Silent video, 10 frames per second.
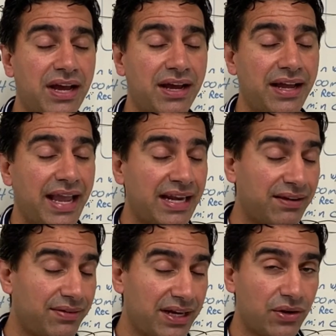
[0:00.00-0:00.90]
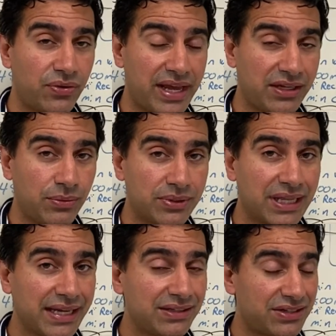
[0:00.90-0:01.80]
any video that you would
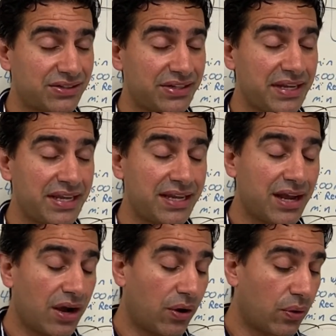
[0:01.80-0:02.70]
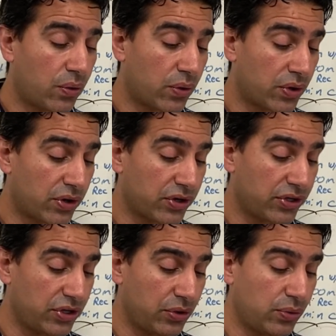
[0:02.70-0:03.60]
like to see, or
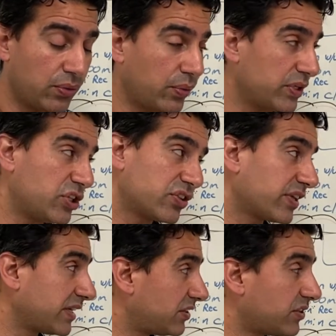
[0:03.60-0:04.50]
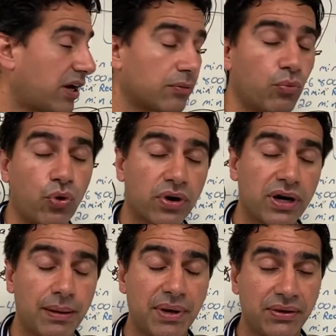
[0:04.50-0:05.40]
you would just like to talk more
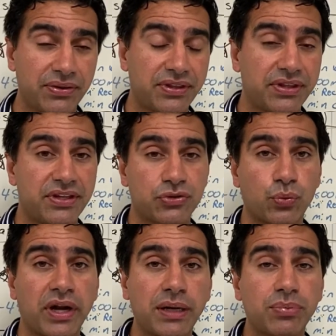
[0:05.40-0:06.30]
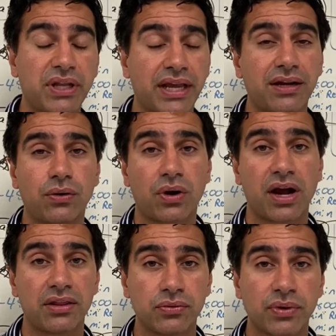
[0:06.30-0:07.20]
about this running plan or
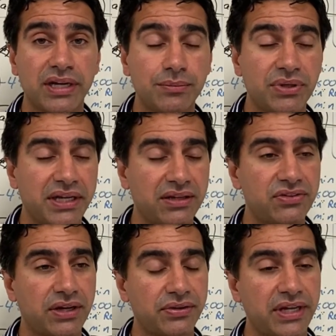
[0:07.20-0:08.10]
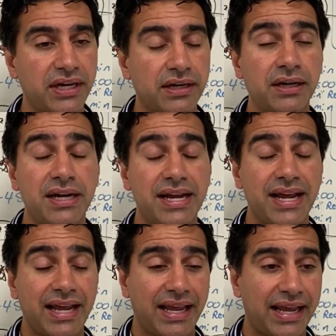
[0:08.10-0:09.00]
other running plans out there.
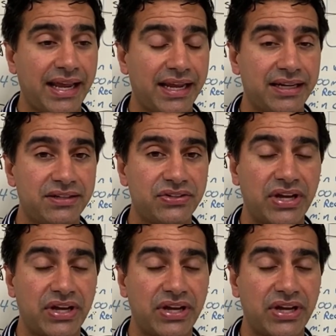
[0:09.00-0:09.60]
And